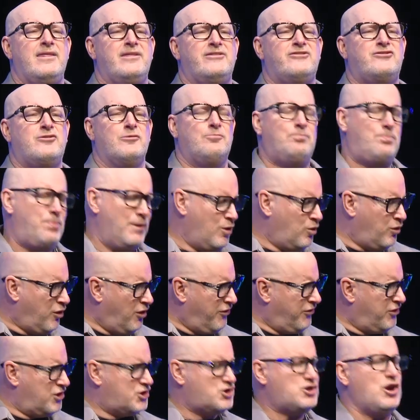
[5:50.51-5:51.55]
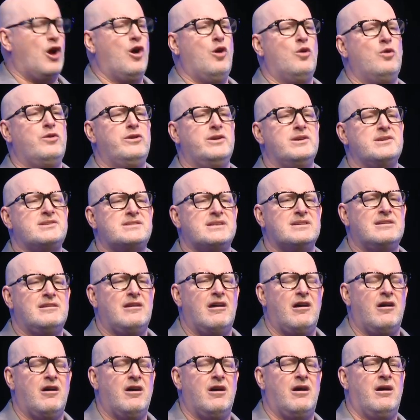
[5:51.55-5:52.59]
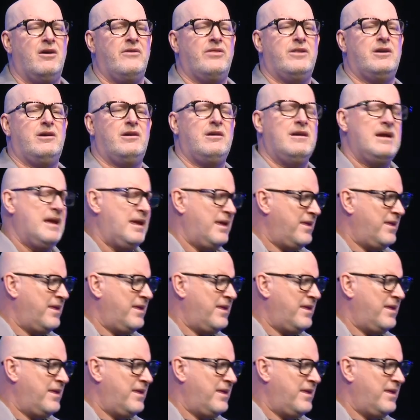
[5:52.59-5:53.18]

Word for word: to build on the shoulders and on the,